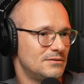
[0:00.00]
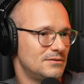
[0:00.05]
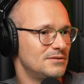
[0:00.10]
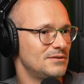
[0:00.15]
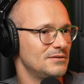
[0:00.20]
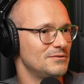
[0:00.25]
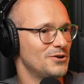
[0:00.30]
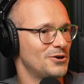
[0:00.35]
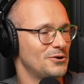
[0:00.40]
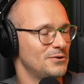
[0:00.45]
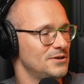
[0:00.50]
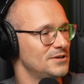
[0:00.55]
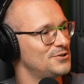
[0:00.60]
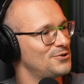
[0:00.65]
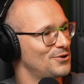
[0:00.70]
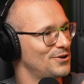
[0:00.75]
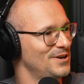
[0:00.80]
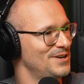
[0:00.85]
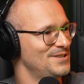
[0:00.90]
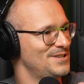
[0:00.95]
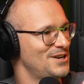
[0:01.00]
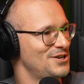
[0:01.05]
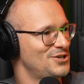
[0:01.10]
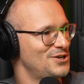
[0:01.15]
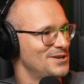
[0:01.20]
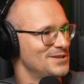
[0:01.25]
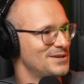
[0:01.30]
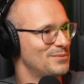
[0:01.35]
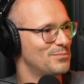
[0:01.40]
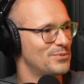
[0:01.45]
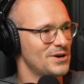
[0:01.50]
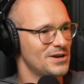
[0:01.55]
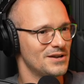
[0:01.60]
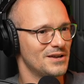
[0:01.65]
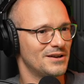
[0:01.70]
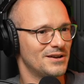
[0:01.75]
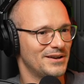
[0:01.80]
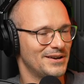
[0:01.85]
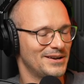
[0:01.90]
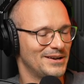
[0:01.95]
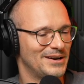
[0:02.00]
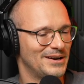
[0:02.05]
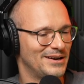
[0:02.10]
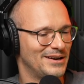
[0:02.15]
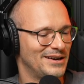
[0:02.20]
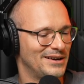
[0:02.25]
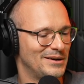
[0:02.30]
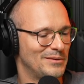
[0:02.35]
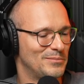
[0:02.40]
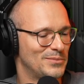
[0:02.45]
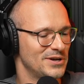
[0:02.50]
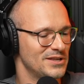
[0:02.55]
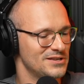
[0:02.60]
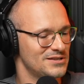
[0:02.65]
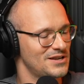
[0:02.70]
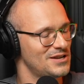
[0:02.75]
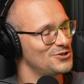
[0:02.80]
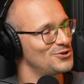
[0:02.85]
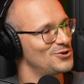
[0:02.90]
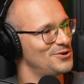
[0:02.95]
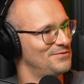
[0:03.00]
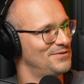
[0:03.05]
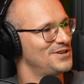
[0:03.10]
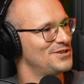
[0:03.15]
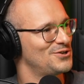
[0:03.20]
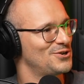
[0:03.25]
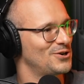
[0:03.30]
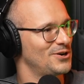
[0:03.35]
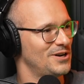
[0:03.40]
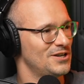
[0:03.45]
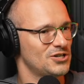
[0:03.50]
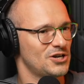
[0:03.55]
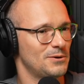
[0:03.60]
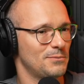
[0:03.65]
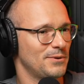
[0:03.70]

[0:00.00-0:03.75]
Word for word: you know, this organization is a pre uh, uh predecessor of this organization. I'm